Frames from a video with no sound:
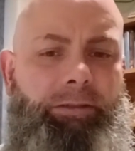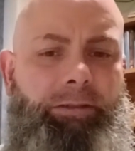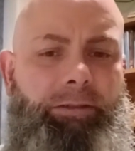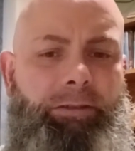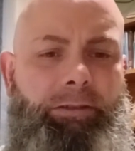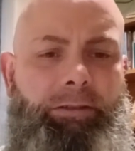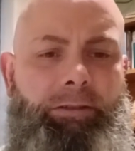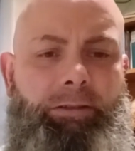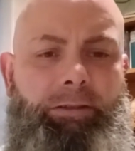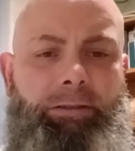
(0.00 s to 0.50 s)

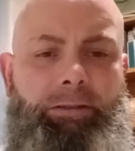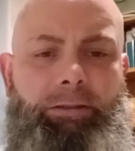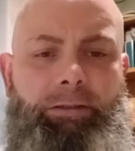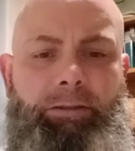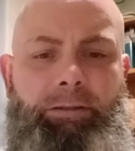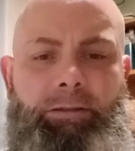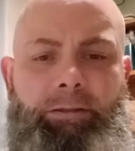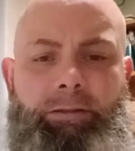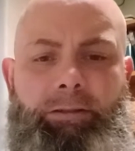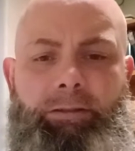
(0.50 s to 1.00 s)

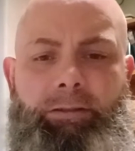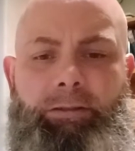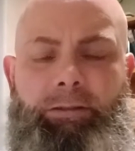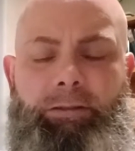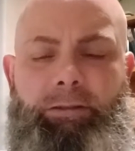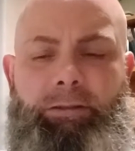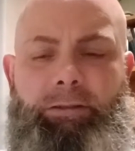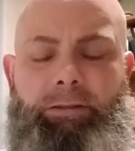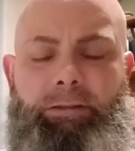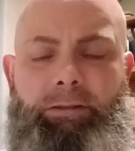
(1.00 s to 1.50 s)

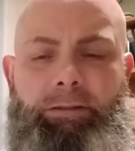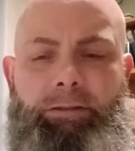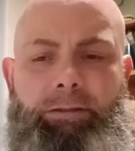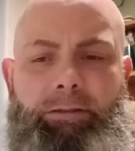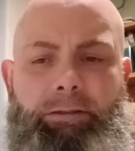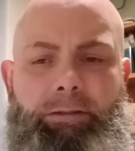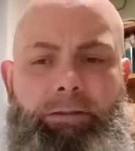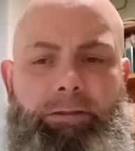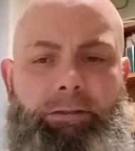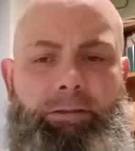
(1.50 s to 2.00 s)

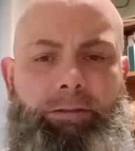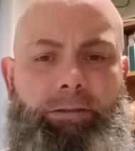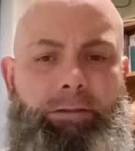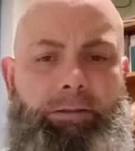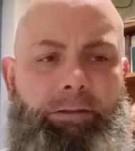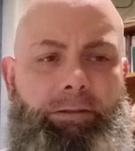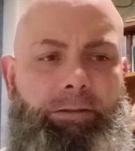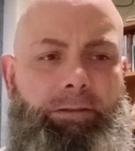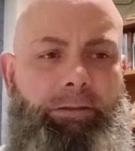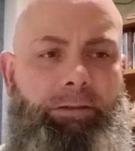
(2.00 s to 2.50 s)

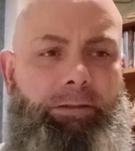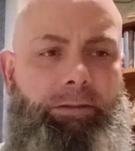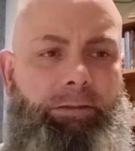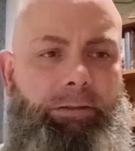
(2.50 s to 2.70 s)
Nothing is said.